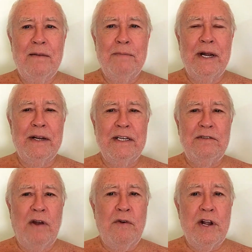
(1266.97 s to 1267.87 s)
but it's
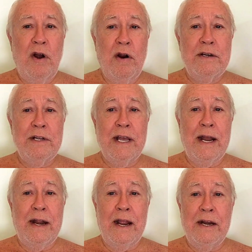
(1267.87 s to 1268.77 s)
very hard to
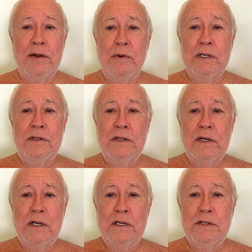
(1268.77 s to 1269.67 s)
get
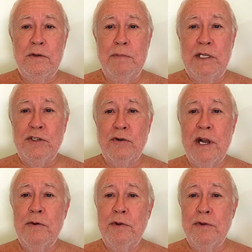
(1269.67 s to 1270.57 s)
anyone to be
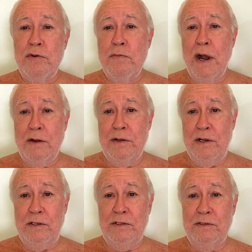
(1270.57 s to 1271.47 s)
straight with you about
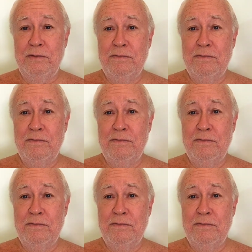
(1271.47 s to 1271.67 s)
this.